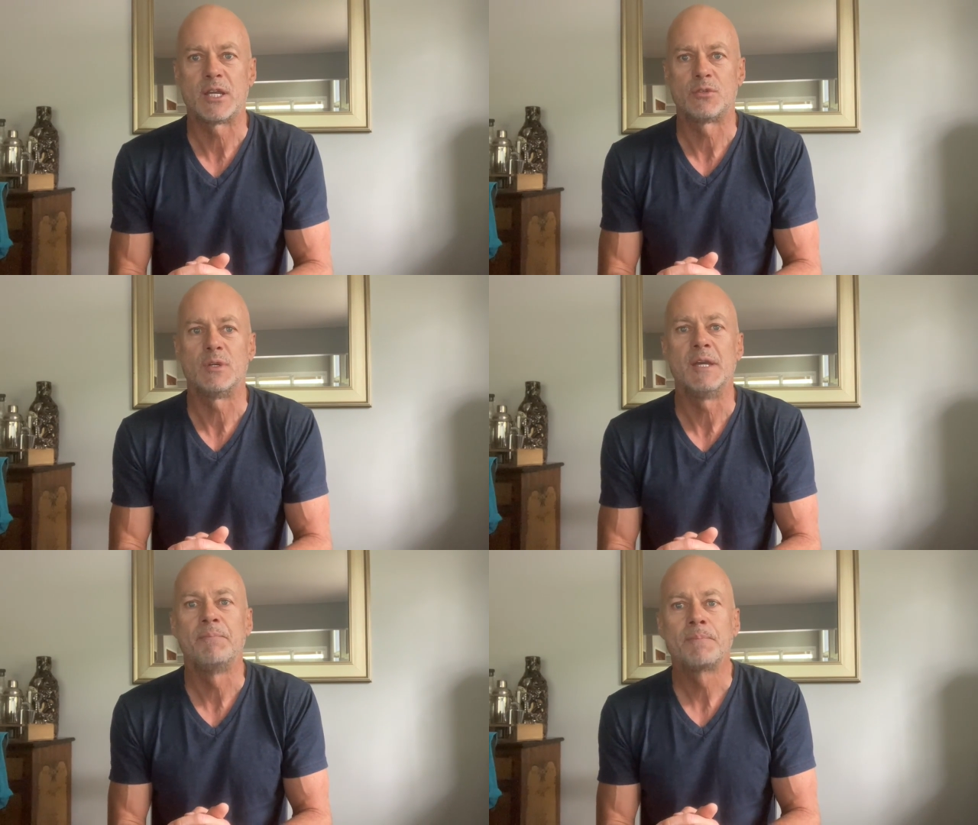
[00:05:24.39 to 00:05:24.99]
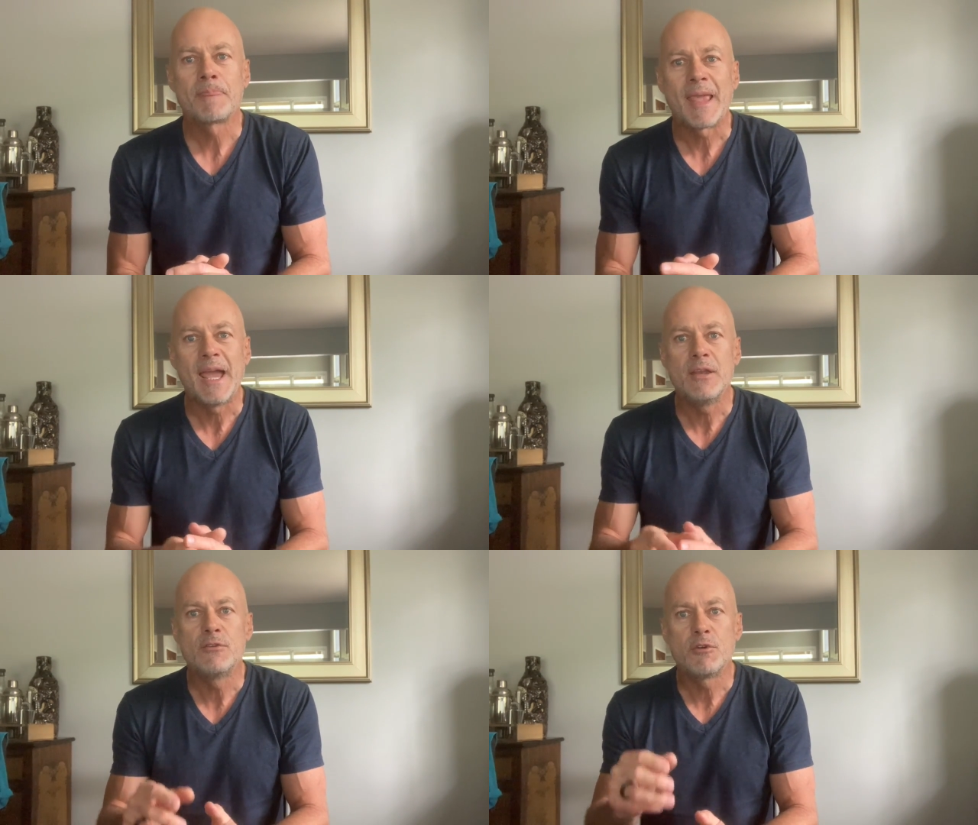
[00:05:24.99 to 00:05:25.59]
actually,
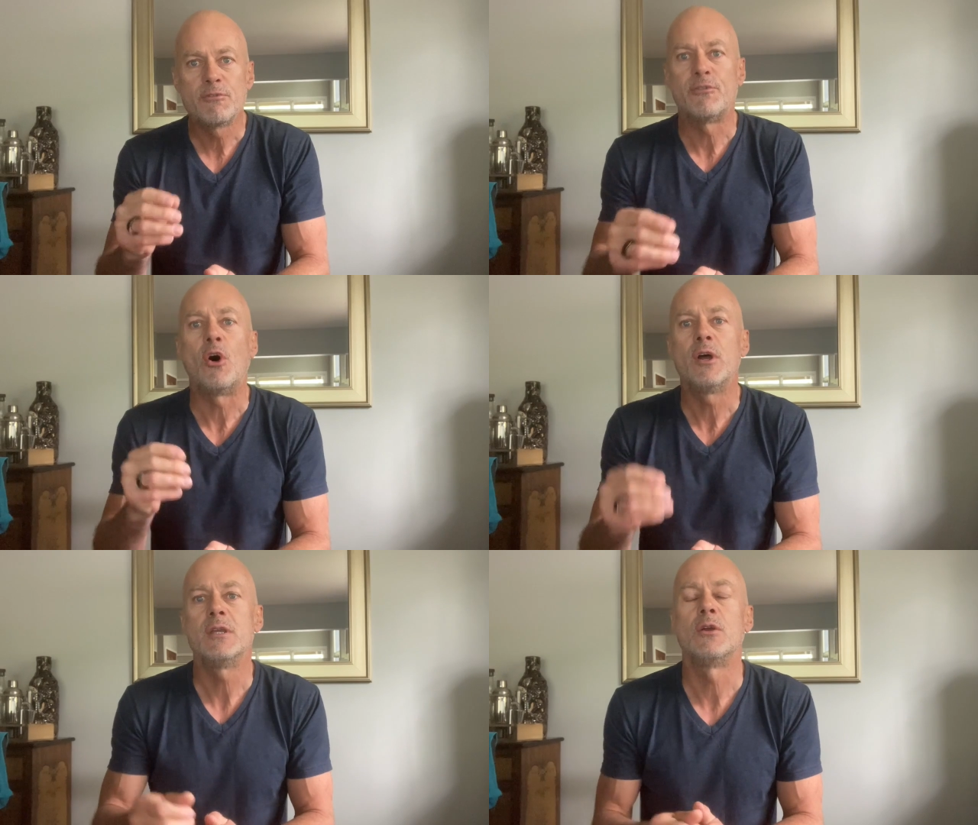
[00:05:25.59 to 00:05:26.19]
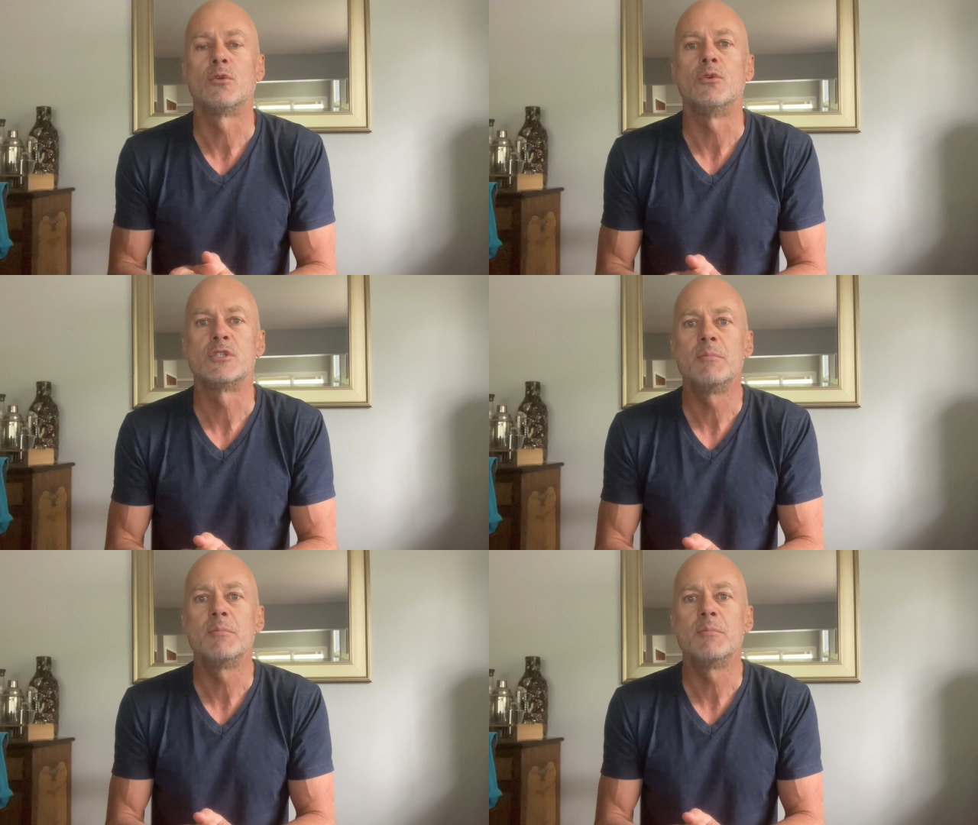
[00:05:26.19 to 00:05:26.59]
and to fire your glutes.